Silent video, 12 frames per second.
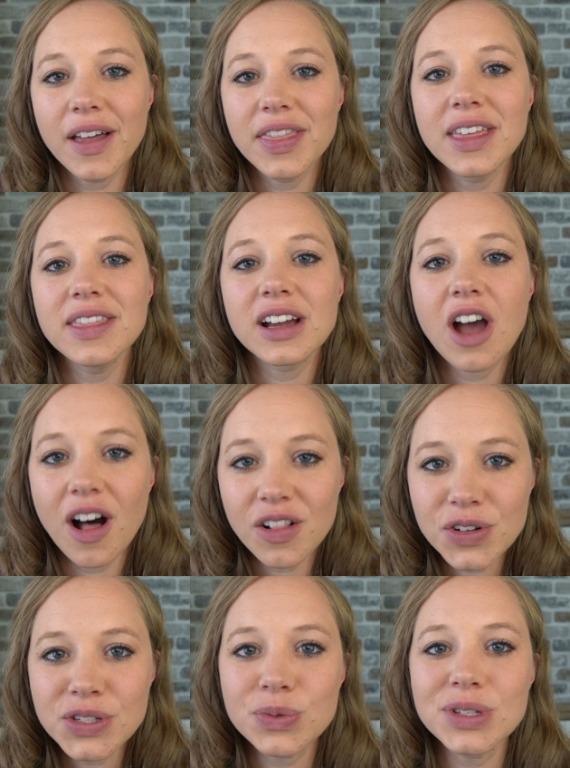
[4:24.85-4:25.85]
then the
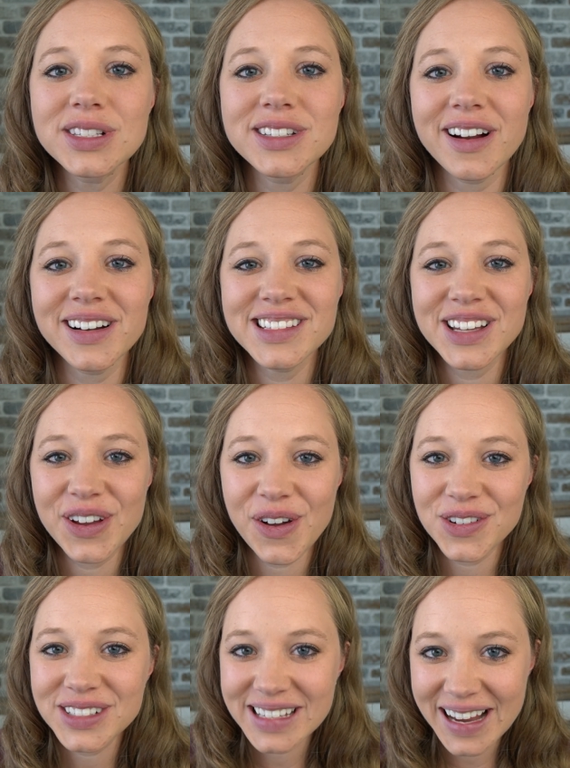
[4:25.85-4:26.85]
colors will start to
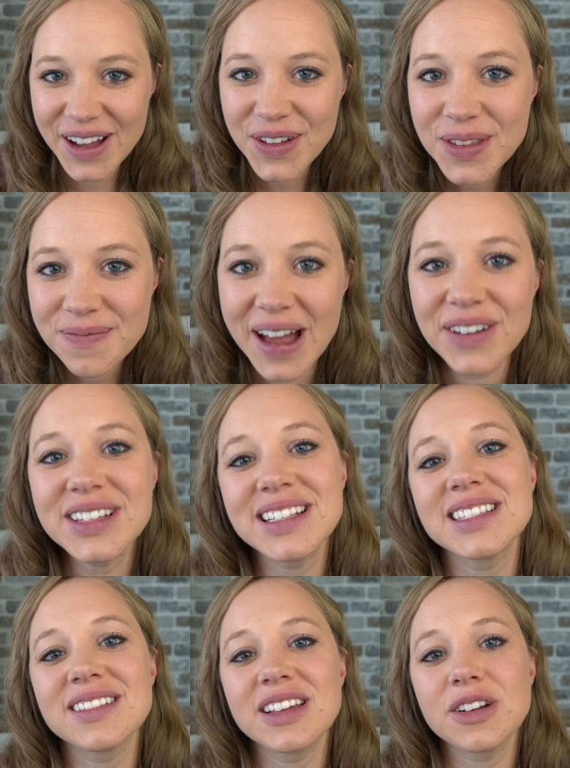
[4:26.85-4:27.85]
go down the
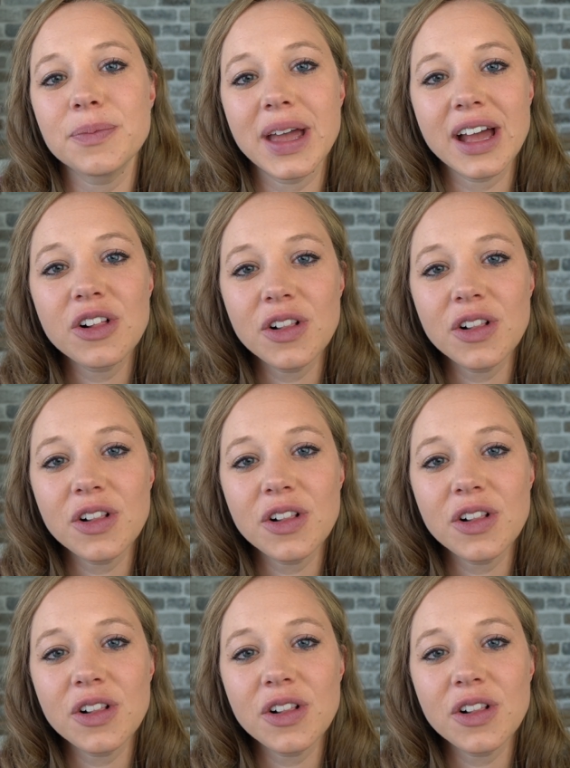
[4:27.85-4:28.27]
mountains a little bit,